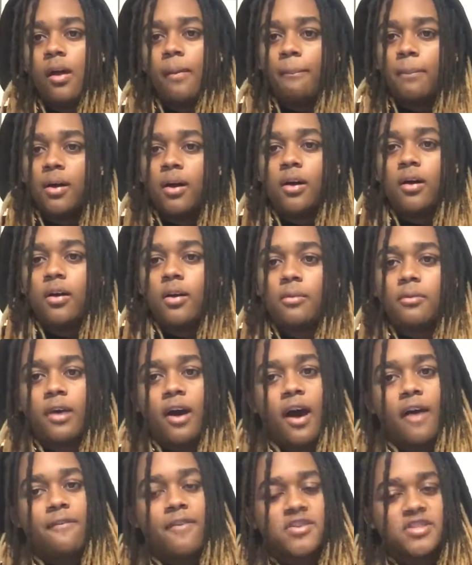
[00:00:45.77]

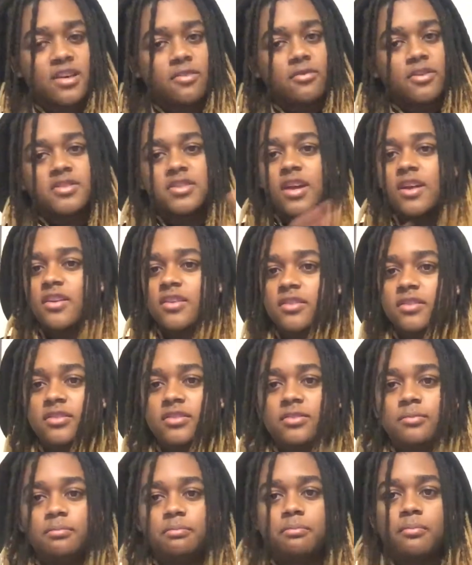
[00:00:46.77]
But first I want to say
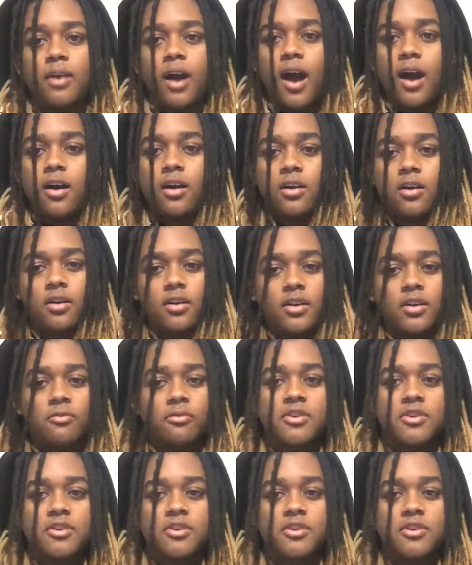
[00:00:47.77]
it